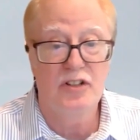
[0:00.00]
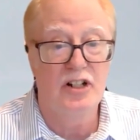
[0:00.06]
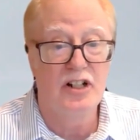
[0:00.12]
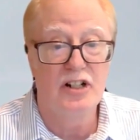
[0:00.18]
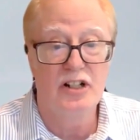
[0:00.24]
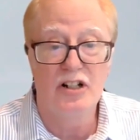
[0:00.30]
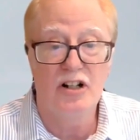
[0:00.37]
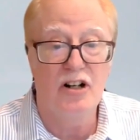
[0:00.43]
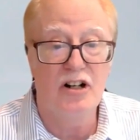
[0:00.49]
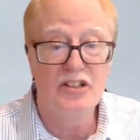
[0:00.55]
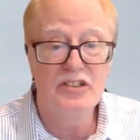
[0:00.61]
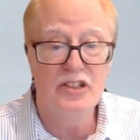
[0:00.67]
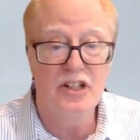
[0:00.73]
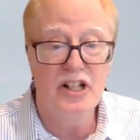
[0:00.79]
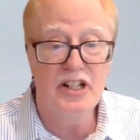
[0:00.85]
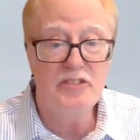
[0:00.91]

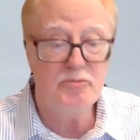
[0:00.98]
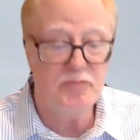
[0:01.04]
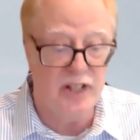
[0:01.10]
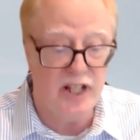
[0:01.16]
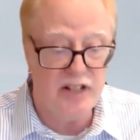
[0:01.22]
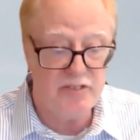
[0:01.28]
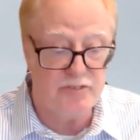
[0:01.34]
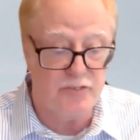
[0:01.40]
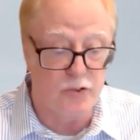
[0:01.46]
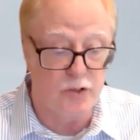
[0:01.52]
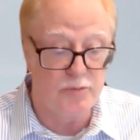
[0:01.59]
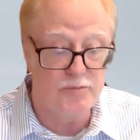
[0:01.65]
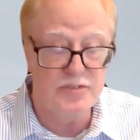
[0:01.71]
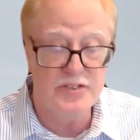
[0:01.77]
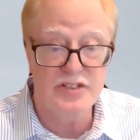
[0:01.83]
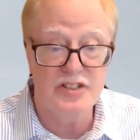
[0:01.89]
online
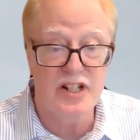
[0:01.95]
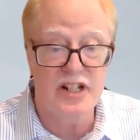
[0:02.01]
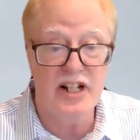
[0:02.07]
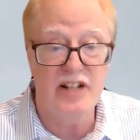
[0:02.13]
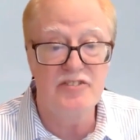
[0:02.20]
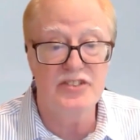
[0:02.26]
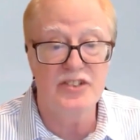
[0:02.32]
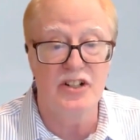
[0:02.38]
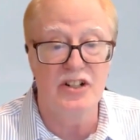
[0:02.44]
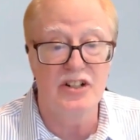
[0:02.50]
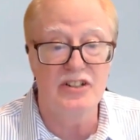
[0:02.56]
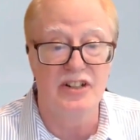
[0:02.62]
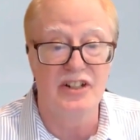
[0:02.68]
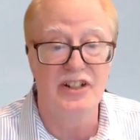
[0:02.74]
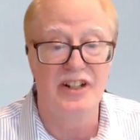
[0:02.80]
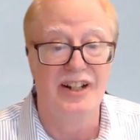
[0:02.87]
platforms that I've
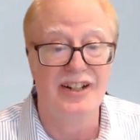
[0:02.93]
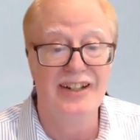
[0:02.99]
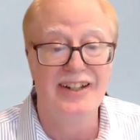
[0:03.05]
taught on.